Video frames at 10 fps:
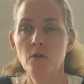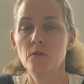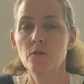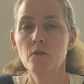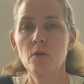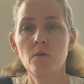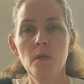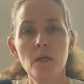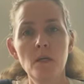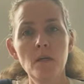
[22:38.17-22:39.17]
So
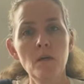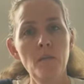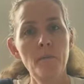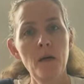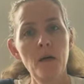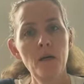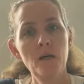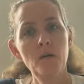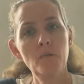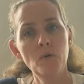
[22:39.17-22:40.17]
in
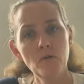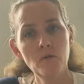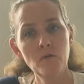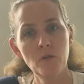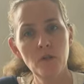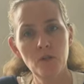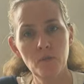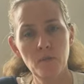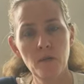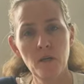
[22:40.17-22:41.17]
my personal relationship
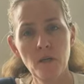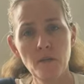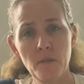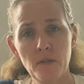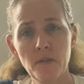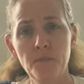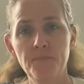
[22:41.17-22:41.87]
with my husband,